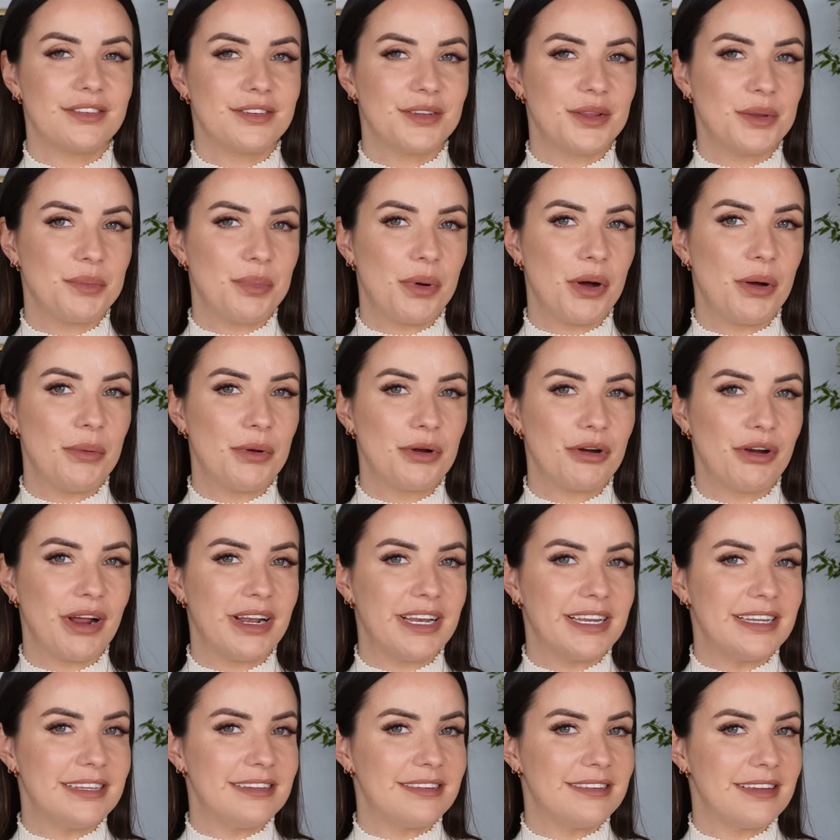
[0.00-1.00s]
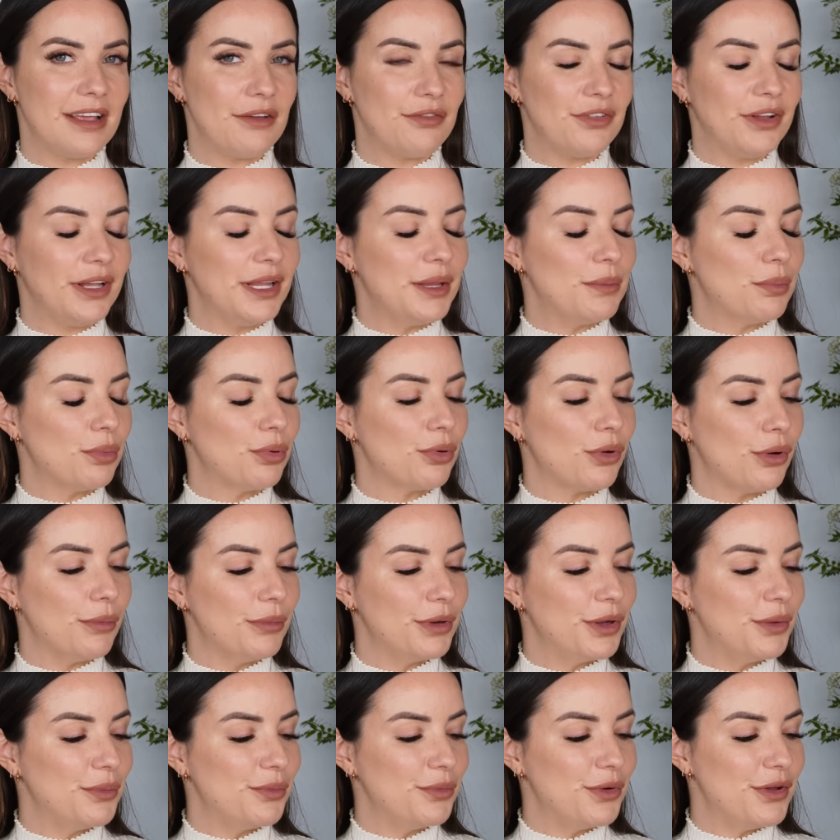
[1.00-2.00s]
So the pomegranate is definitely
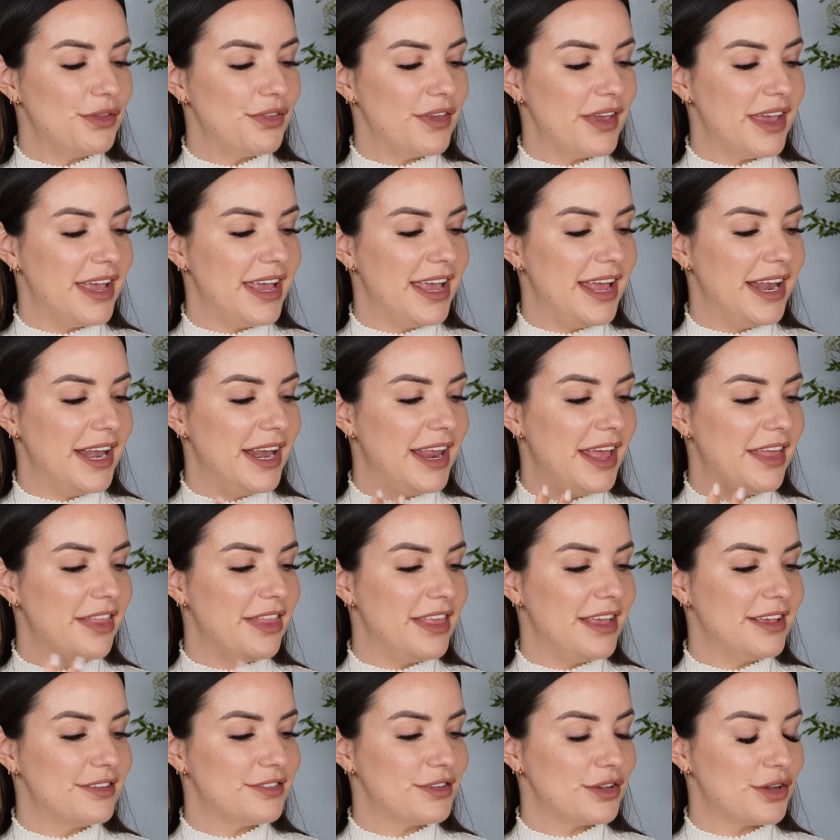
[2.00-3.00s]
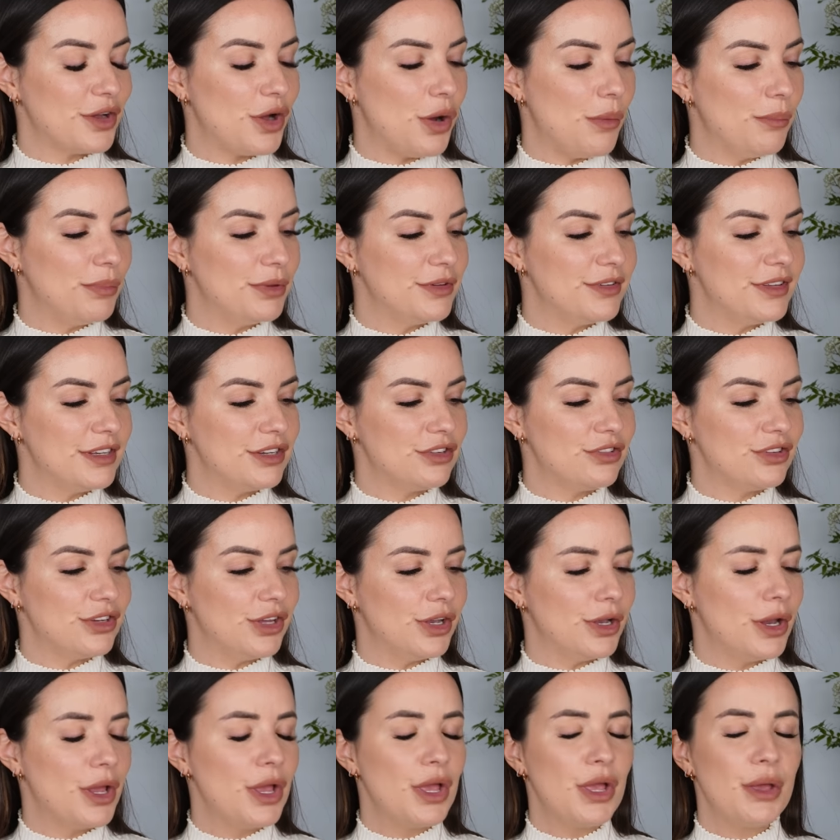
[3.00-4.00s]
prominent within this
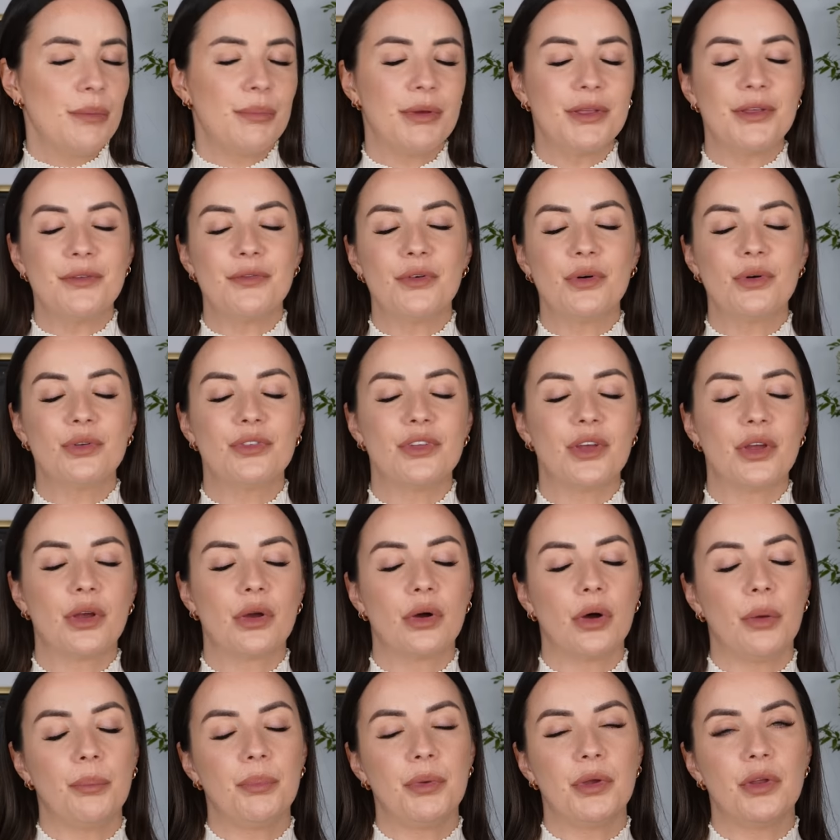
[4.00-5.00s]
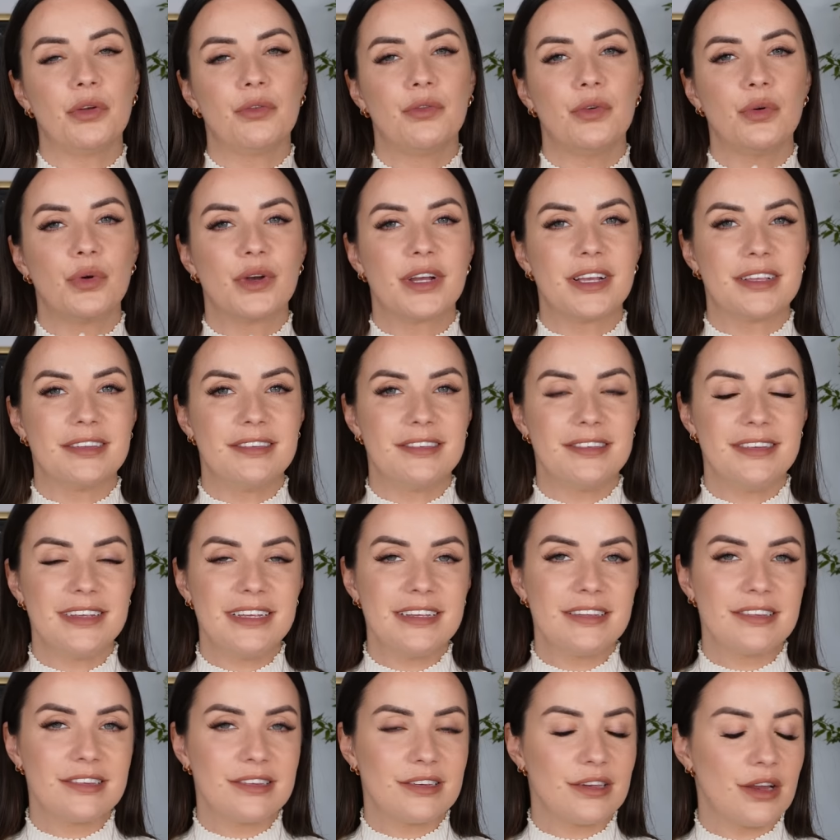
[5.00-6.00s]
composition, but you've also got a beautiful
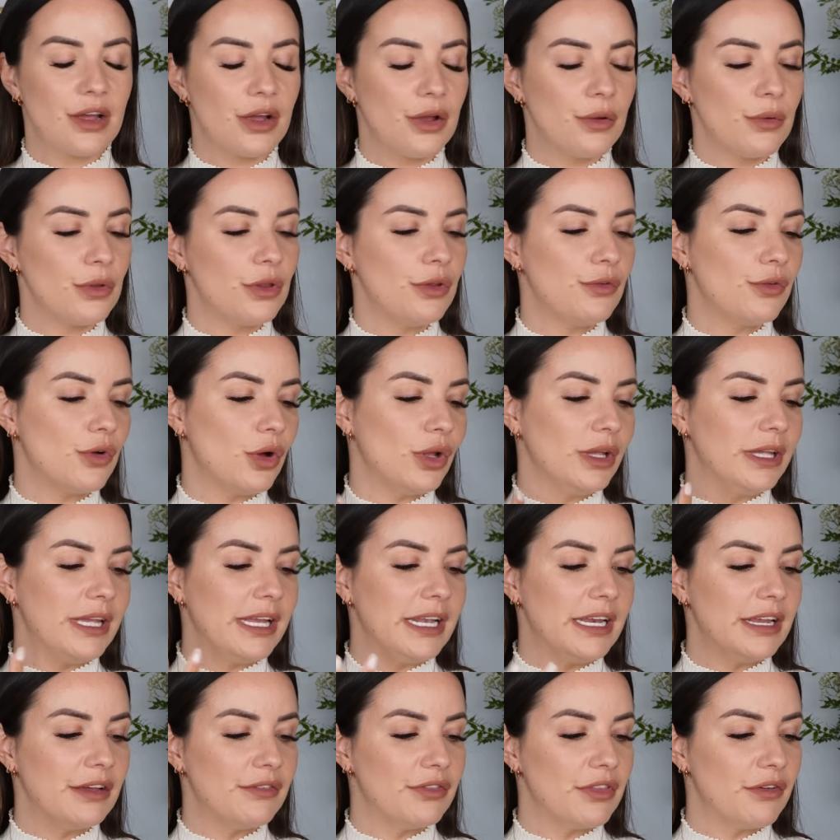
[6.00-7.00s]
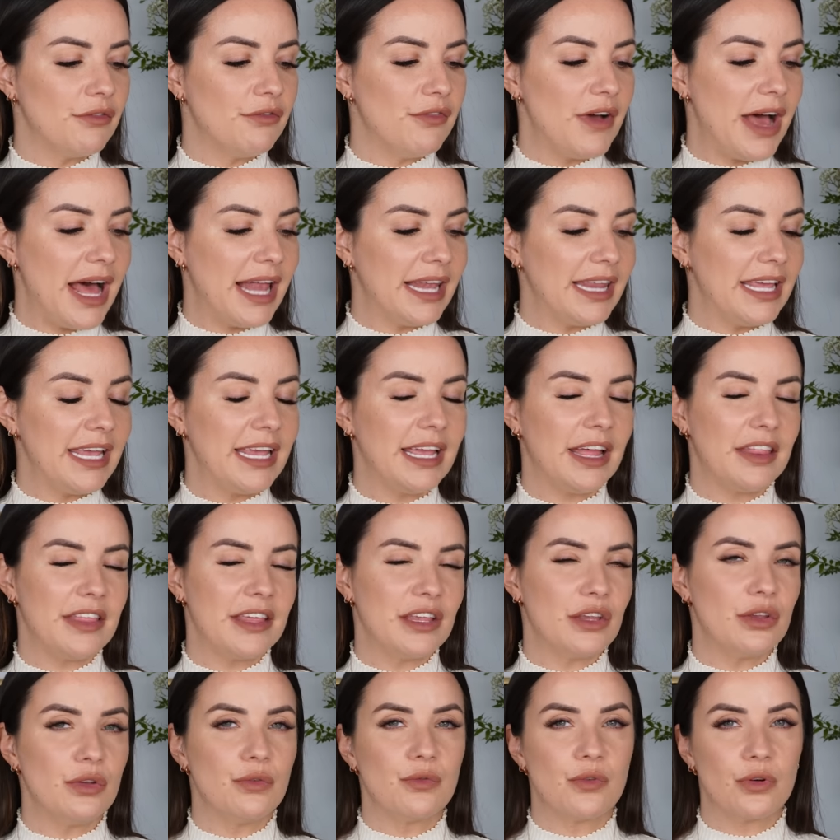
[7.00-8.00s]
cassis note, you've got lily of the valley, I
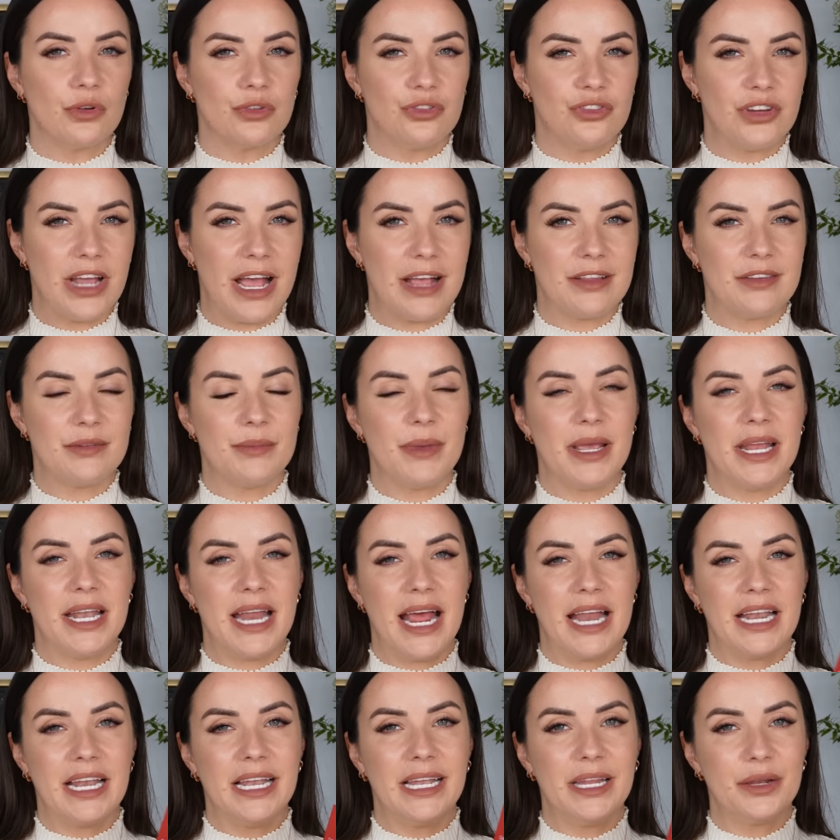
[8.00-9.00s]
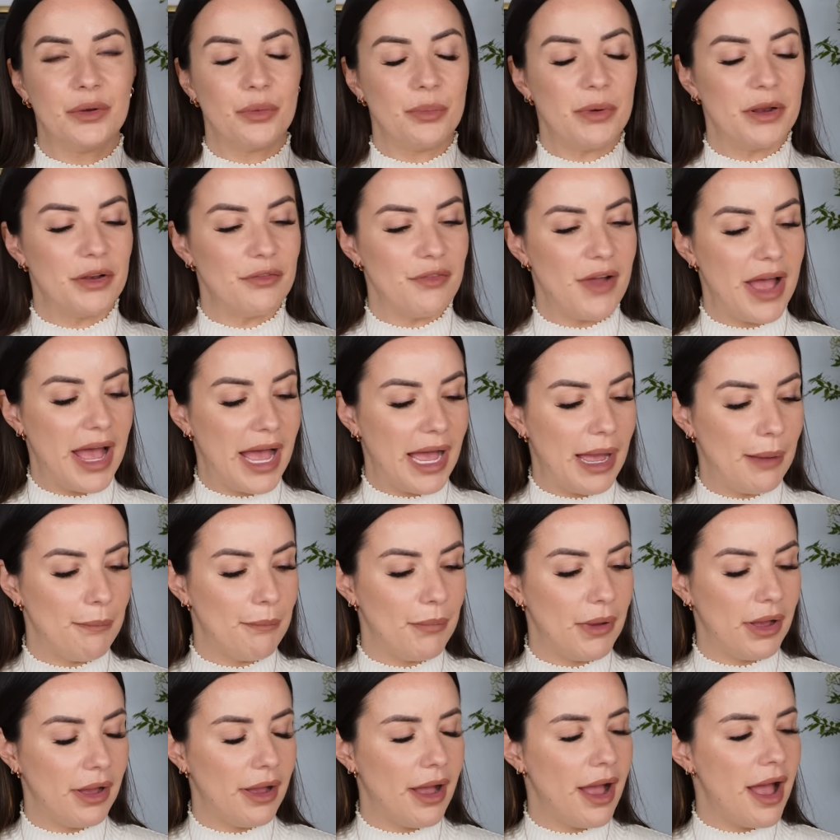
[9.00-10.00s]
think you've got jasmine and a little bit of
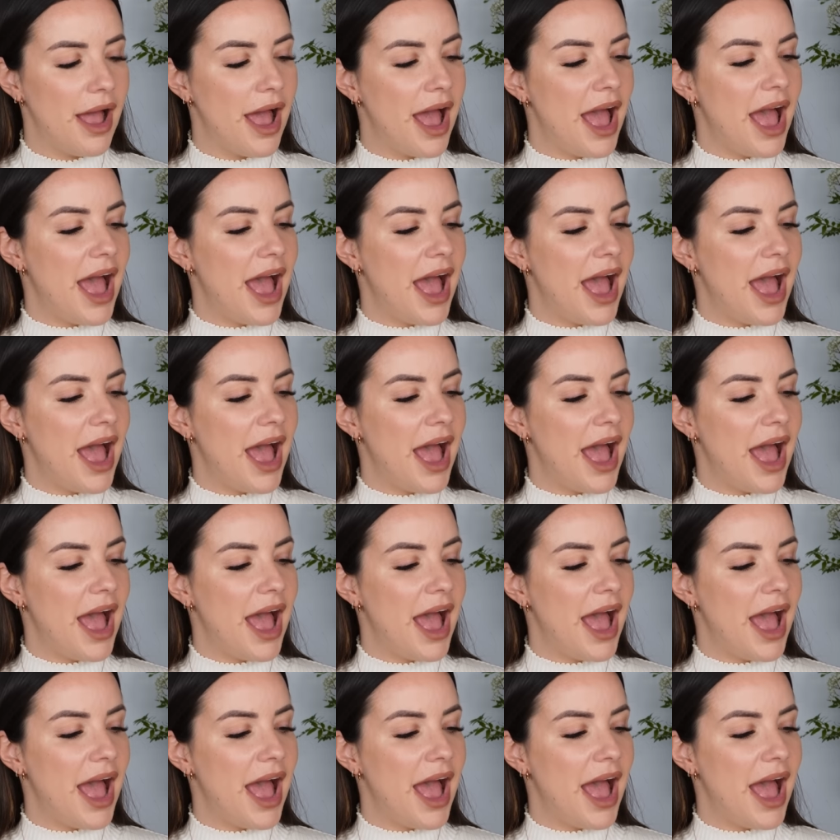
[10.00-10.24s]
amber.